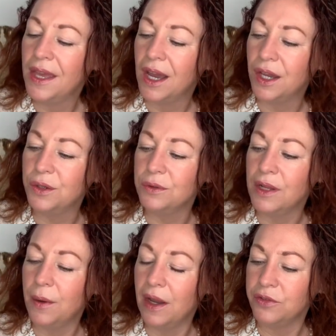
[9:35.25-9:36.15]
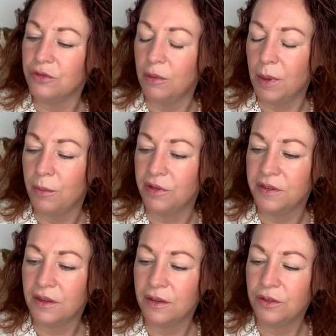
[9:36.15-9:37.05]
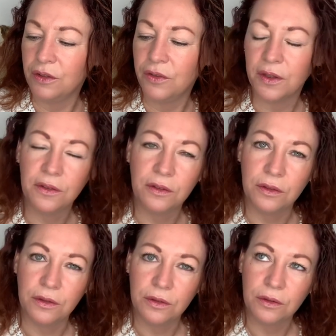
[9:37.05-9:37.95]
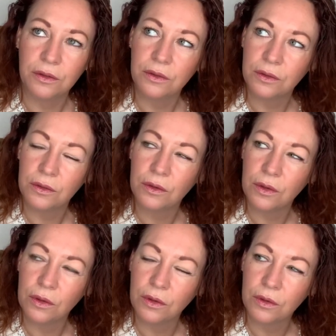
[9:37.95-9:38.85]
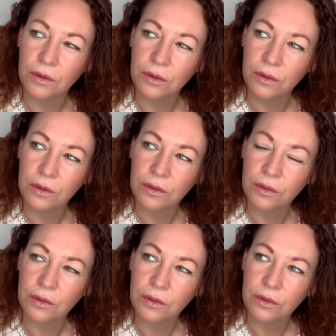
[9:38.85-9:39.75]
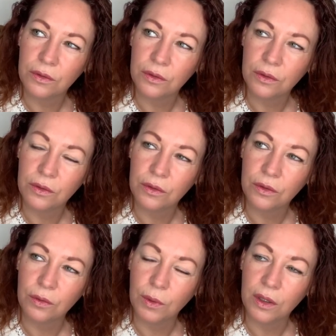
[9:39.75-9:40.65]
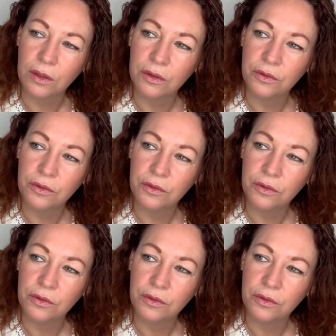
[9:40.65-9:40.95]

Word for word: oh, now I have to remember, is it the 2012?